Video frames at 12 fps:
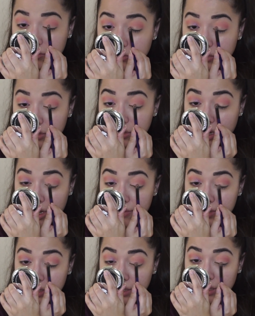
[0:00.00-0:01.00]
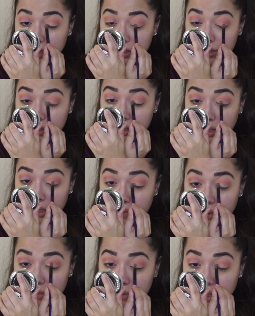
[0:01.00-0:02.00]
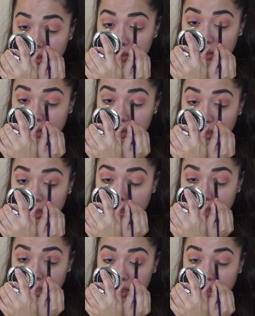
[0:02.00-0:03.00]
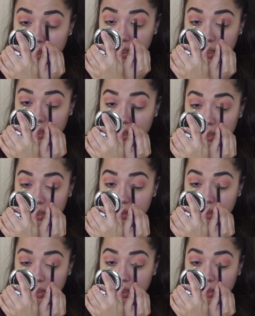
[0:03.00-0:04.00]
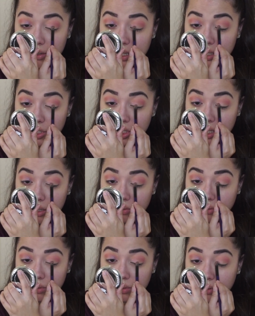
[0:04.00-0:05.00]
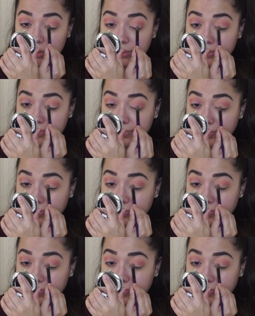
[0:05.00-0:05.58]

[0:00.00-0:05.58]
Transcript: which obviously is a given because it is a glitter eyeshadow, so